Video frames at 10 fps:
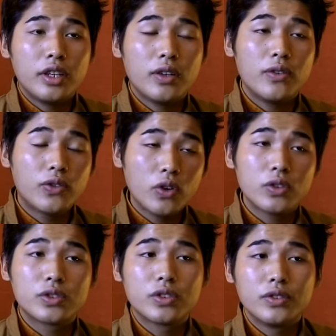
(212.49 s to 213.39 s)
of
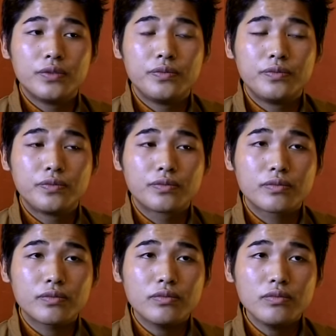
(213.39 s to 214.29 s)
course,
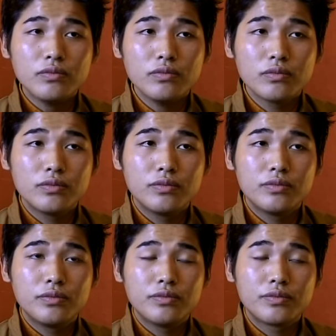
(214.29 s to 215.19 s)

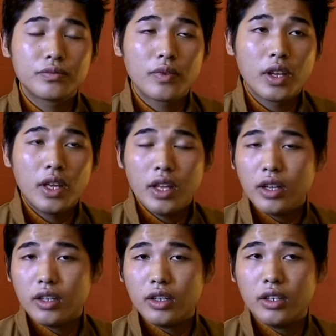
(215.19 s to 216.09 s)
even
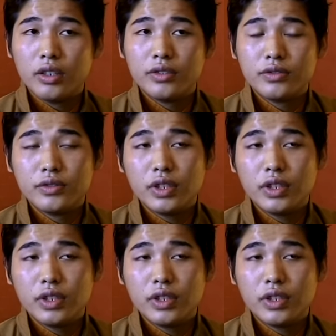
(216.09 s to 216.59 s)
though